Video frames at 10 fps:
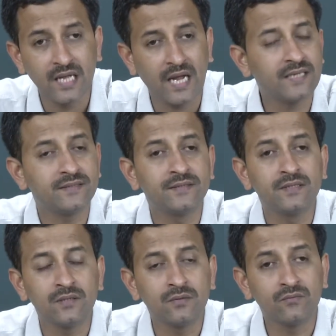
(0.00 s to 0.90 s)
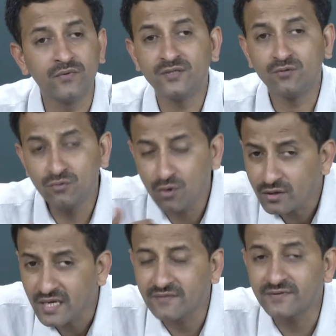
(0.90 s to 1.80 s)
and we do
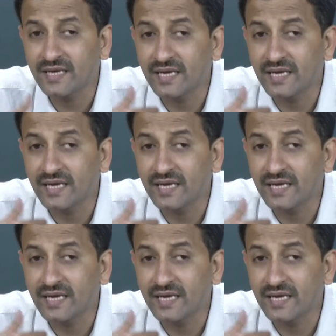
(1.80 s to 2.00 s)
not have